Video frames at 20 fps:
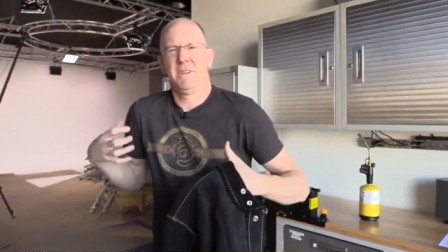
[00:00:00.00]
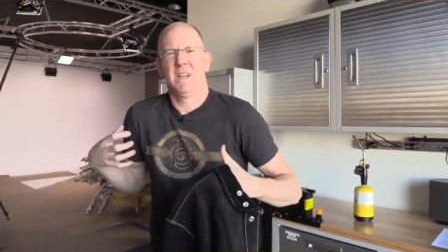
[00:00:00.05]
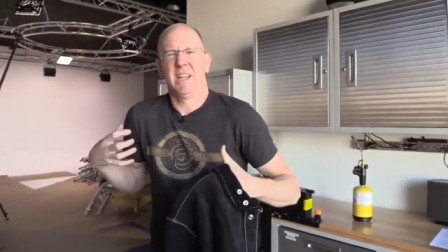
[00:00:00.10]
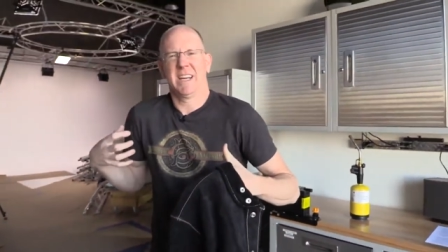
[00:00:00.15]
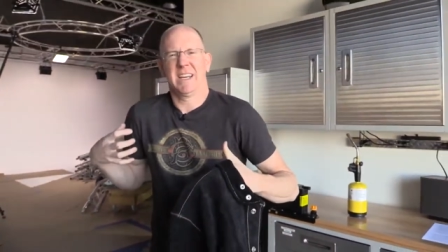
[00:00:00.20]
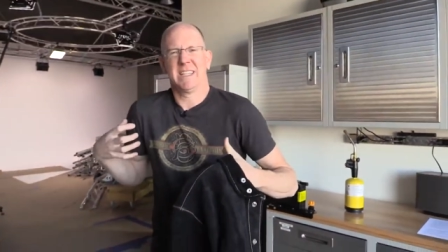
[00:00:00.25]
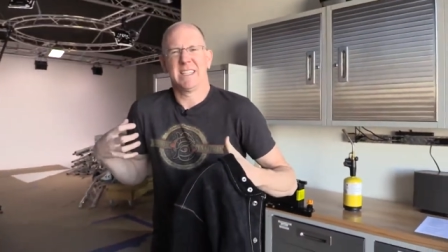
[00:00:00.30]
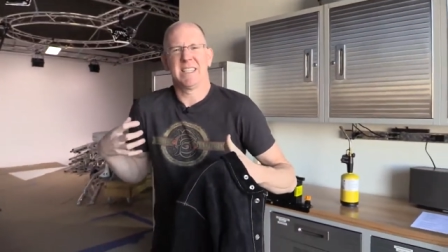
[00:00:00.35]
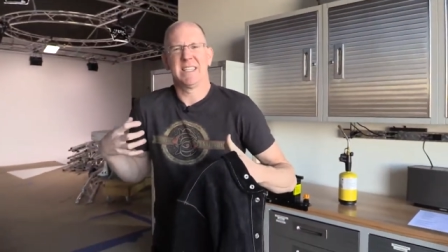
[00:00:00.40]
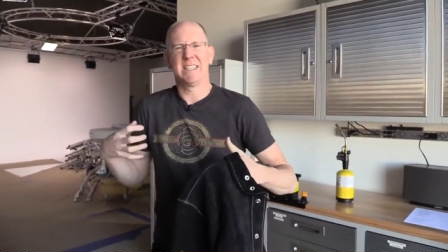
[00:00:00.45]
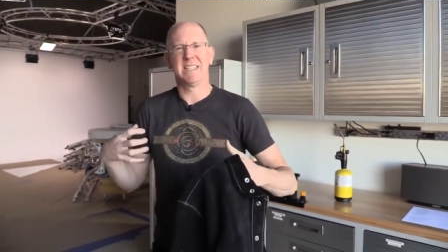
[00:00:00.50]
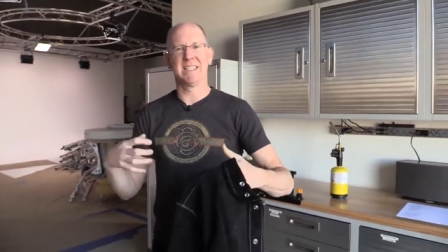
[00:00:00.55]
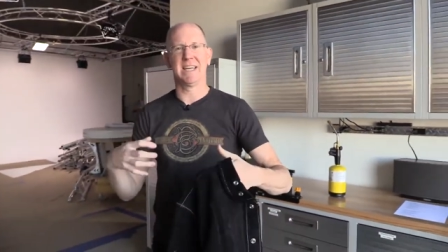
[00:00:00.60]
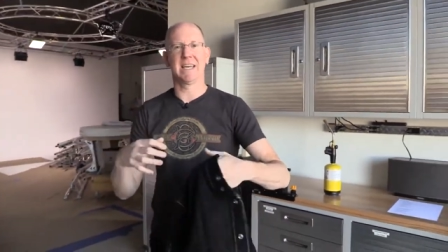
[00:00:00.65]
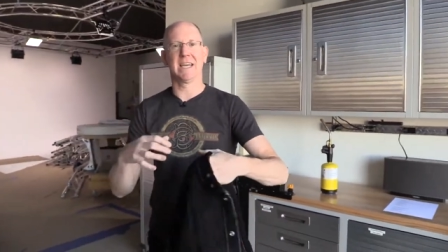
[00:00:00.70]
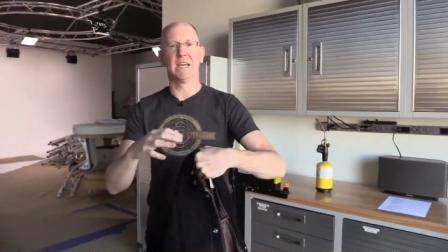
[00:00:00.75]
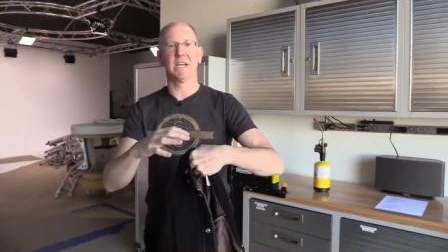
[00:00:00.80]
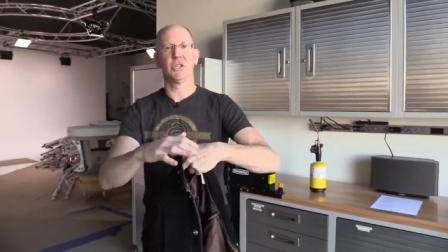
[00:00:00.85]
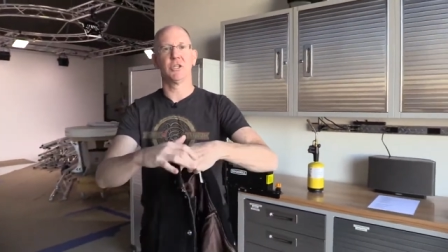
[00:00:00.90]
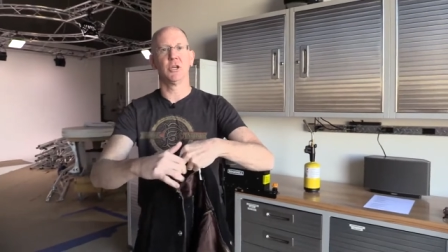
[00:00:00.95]
feel like it's
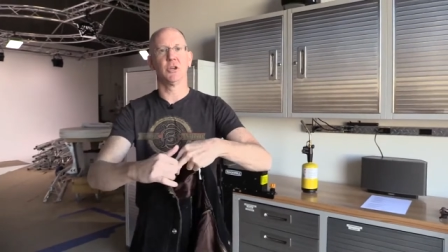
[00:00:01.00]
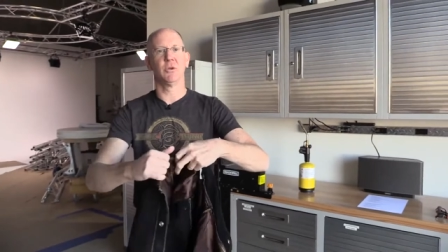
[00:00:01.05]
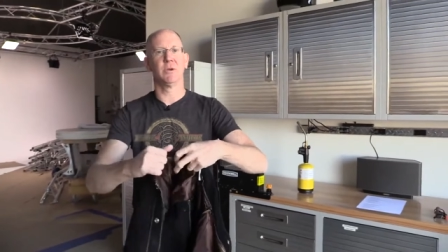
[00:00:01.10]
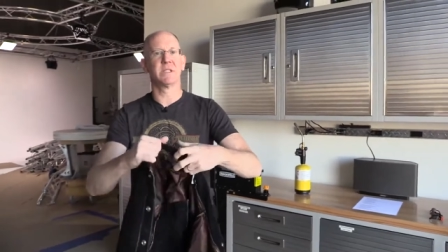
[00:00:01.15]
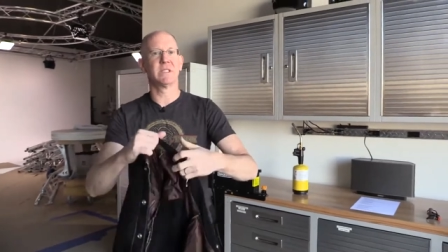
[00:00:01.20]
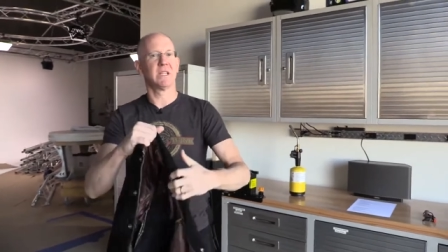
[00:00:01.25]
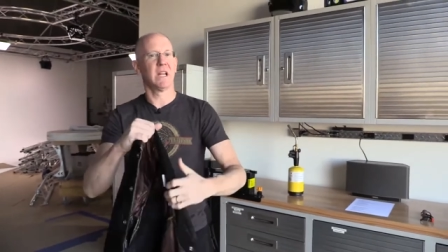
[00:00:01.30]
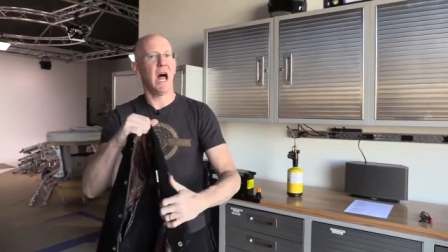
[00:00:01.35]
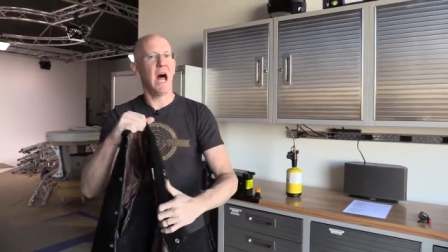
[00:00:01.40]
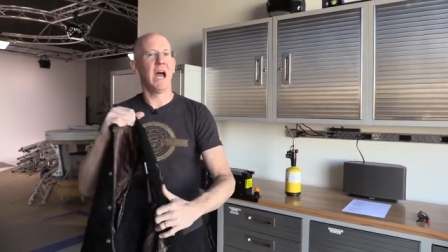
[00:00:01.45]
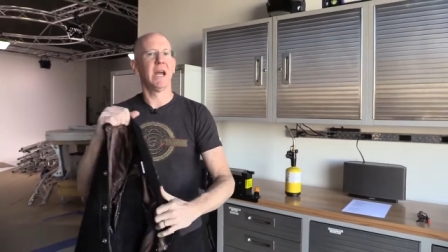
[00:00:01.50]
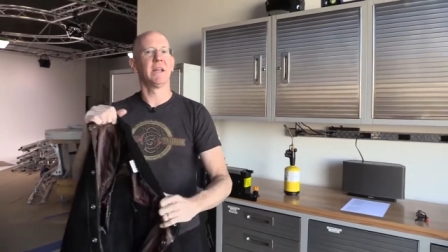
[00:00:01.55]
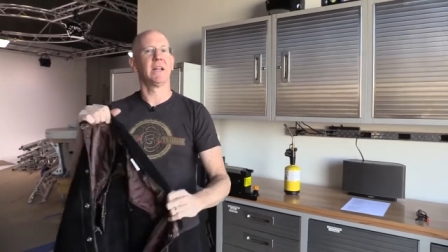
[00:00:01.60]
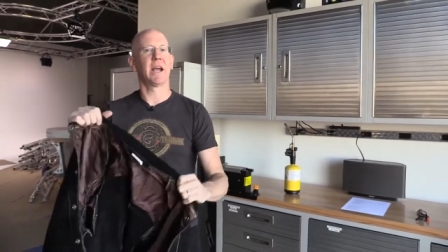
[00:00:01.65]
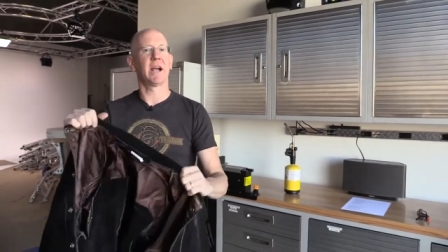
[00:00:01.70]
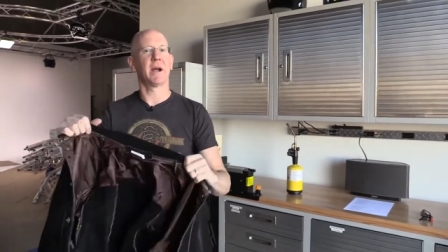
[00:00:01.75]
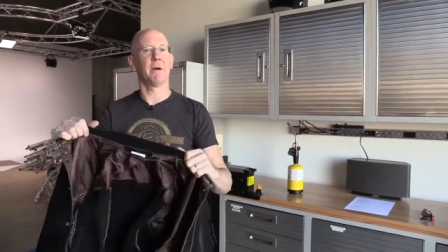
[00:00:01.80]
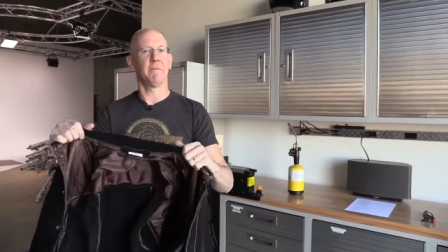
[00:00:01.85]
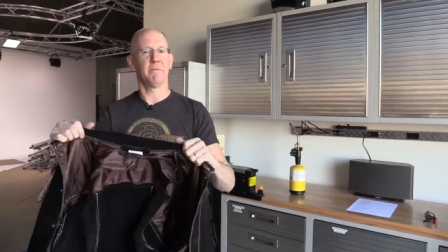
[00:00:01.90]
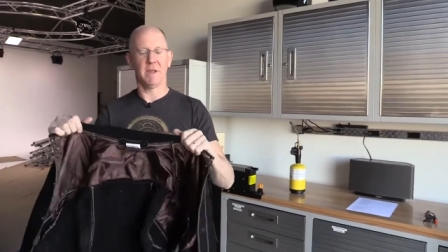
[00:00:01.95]
sticking to you. It's lined
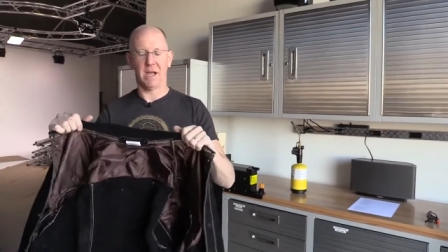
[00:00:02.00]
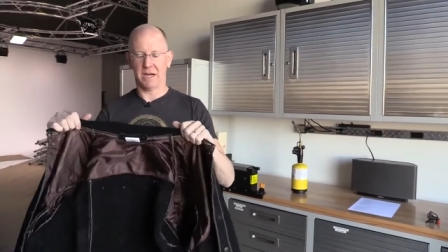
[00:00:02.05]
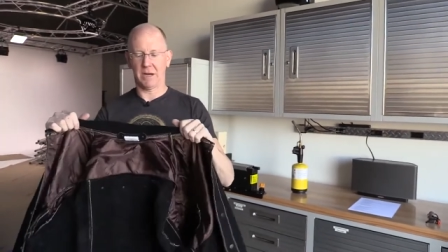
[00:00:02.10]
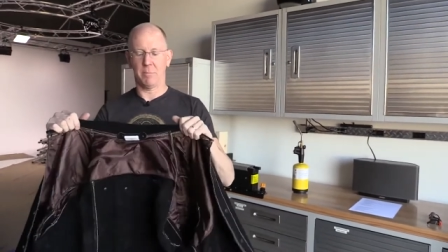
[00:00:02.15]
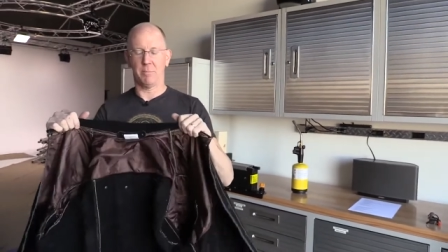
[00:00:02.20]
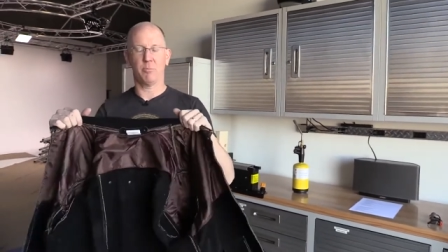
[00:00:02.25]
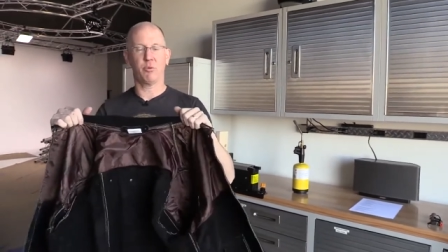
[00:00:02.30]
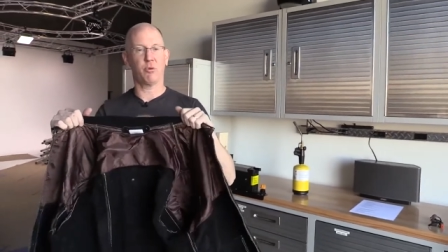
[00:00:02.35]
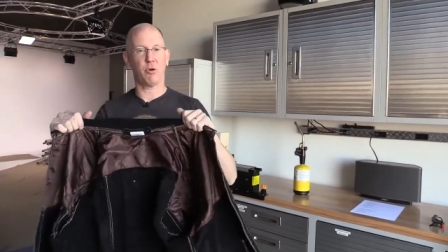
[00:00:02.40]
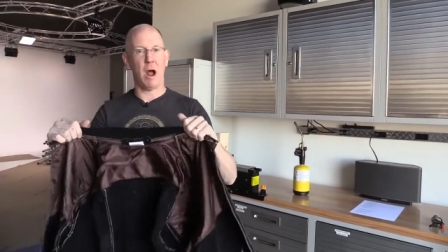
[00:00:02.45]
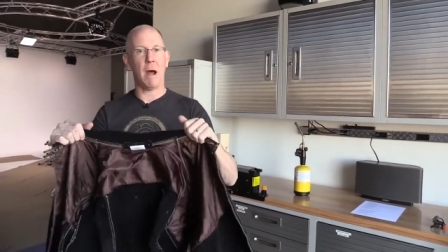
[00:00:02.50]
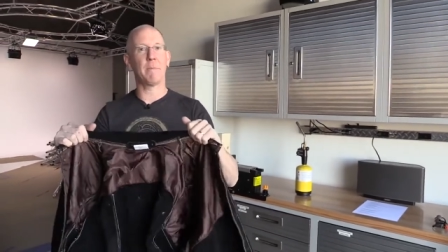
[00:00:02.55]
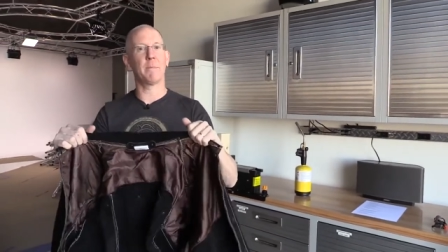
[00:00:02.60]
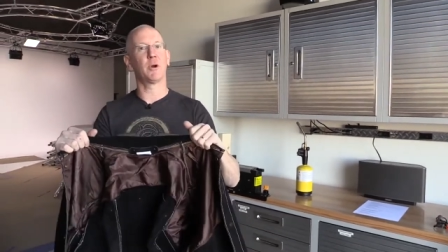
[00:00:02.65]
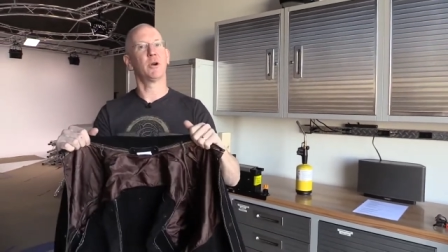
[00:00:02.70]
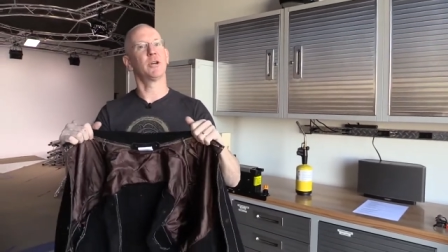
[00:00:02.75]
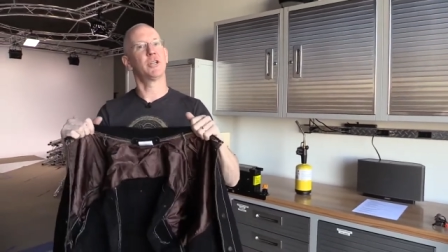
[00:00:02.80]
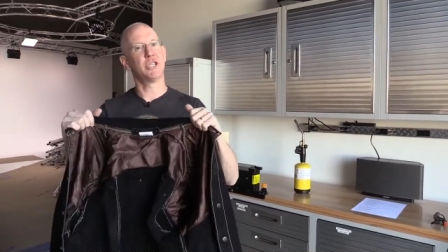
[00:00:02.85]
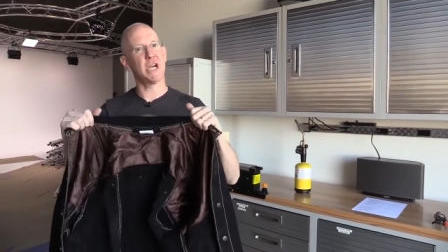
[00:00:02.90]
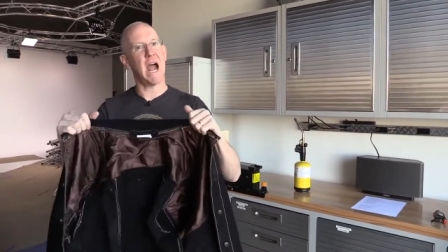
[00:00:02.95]
like a
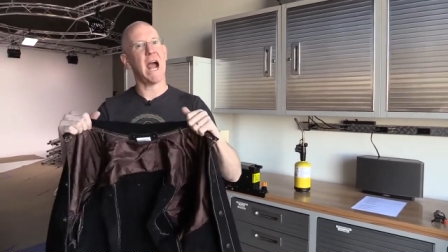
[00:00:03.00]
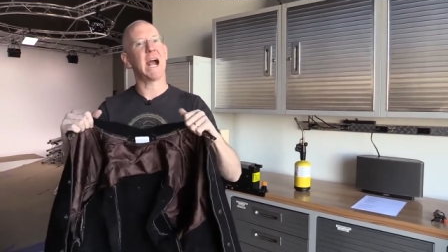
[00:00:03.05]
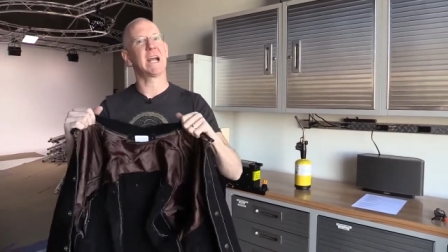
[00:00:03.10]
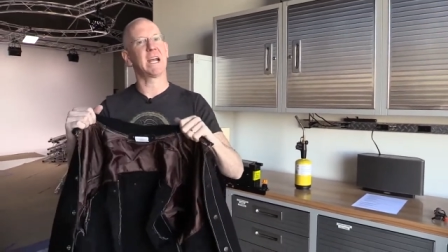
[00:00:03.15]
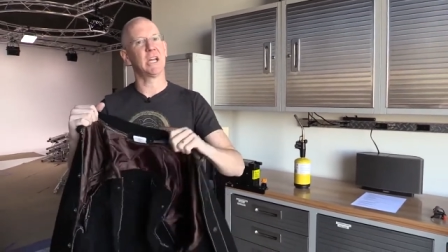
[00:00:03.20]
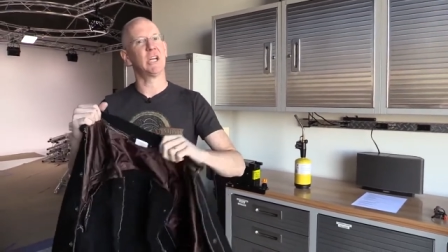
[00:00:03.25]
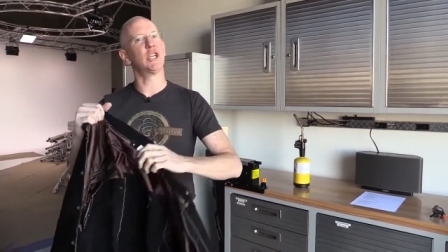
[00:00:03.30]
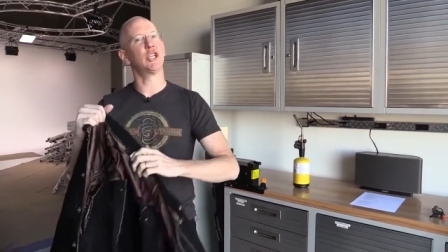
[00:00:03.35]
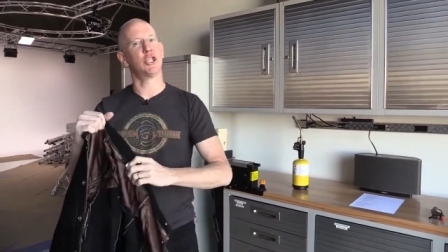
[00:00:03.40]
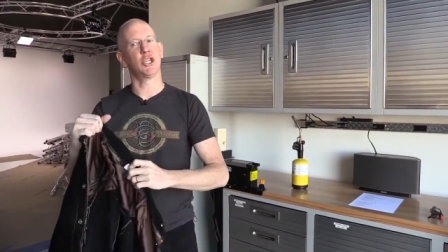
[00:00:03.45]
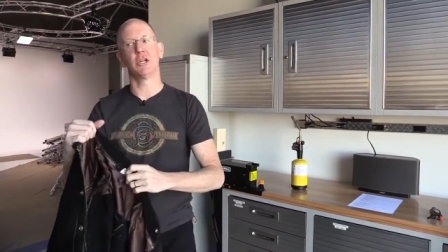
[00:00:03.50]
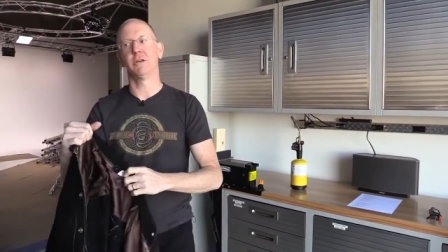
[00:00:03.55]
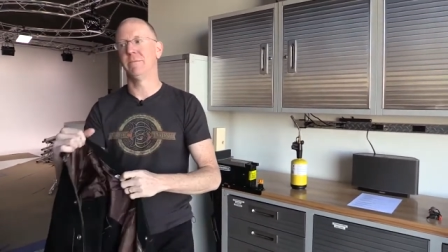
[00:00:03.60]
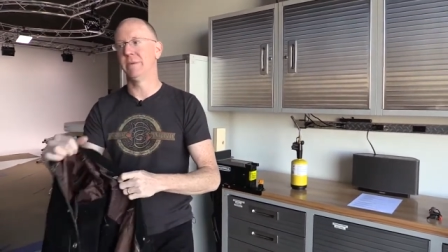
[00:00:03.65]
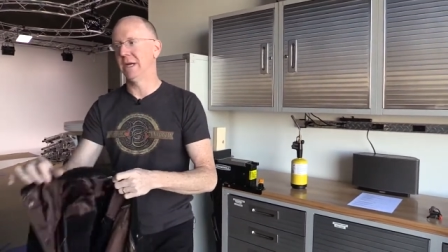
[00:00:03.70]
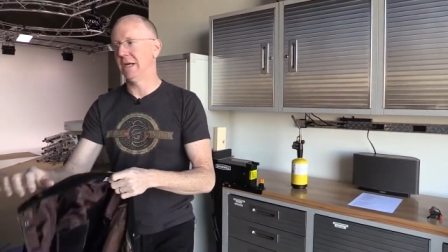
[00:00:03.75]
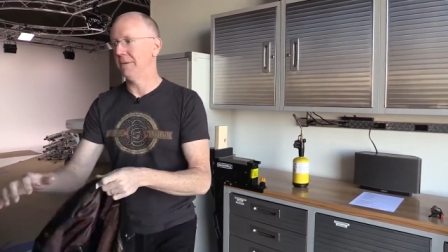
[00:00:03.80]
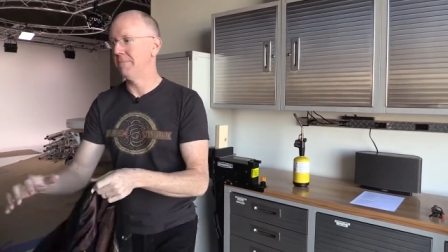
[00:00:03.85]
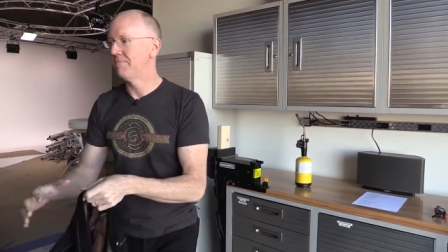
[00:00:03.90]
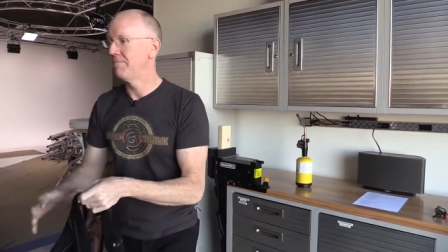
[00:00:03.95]
proper jacket should
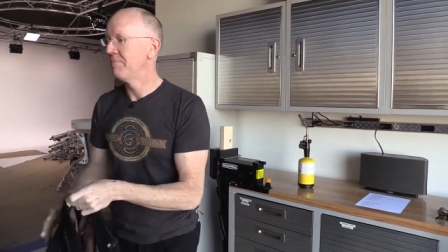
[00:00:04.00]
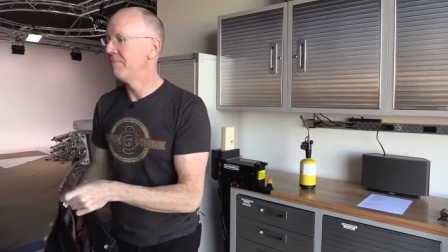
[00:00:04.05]
be.